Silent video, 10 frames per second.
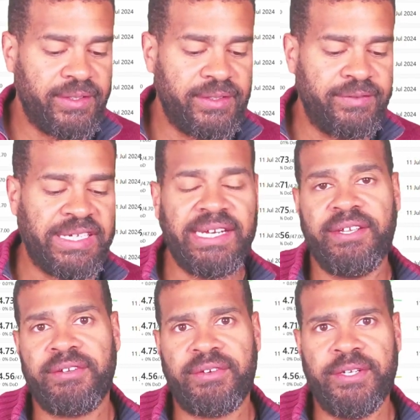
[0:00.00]
the
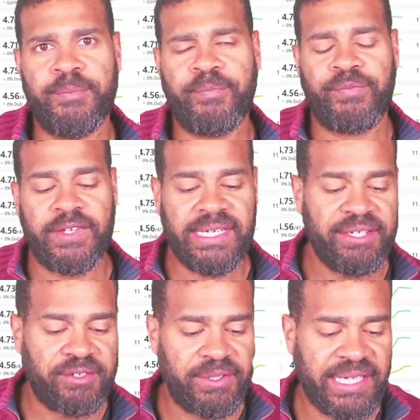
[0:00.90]
values through. Okay,
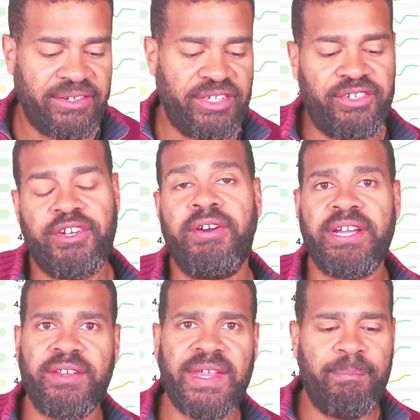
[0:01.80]
so it's actually
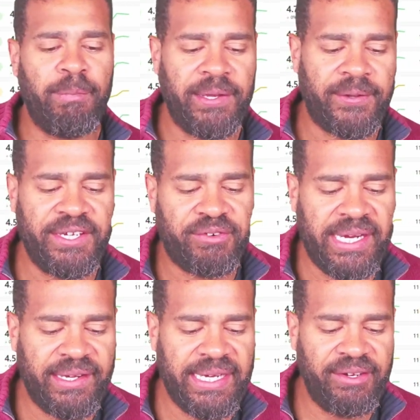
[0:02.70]
showing that monthly
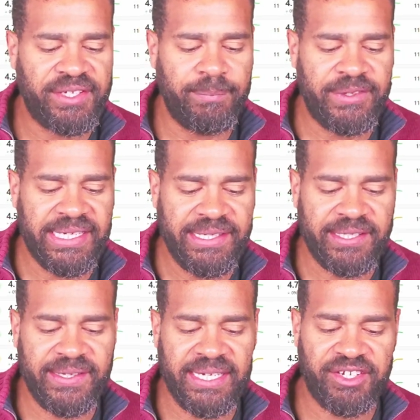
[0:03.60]
trend now. It's
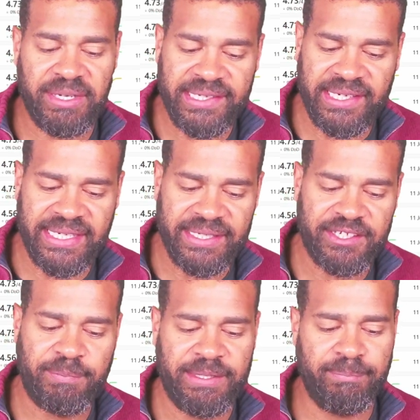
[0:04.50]
updated that trend line
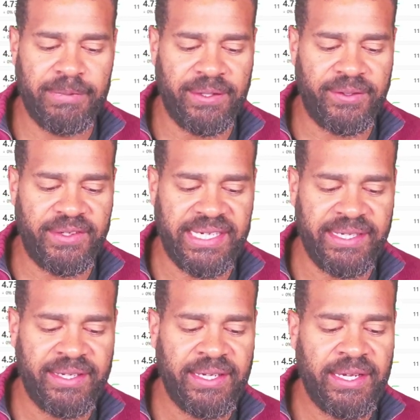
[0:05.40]
to be month to
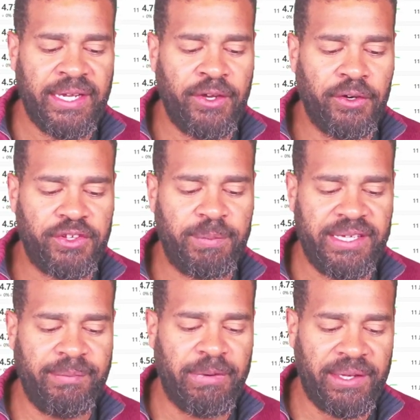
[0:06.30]
date or to be
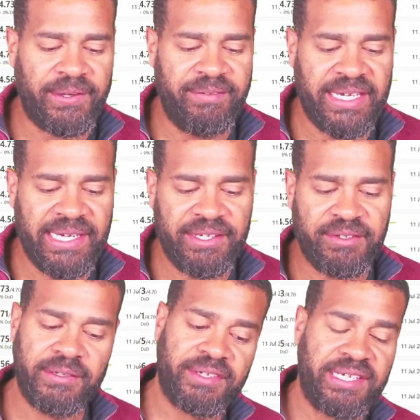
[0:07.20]
the monthly values.
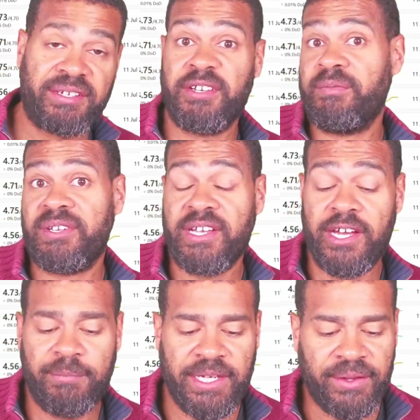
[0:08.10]
It looks like it's going to the start
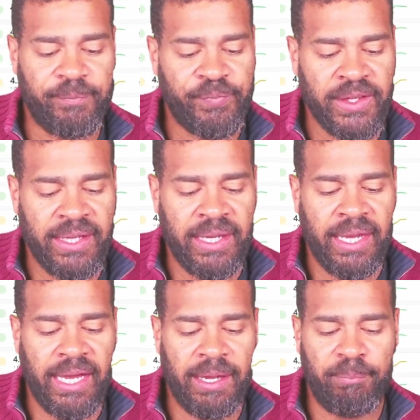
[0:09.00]
of the month.
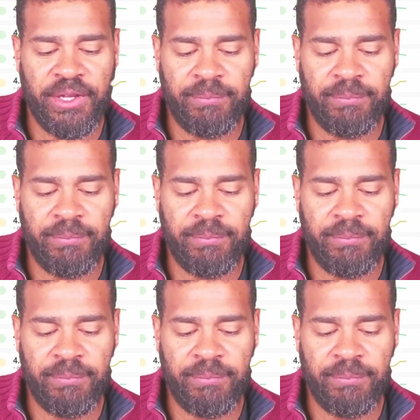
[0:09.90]
Um, but the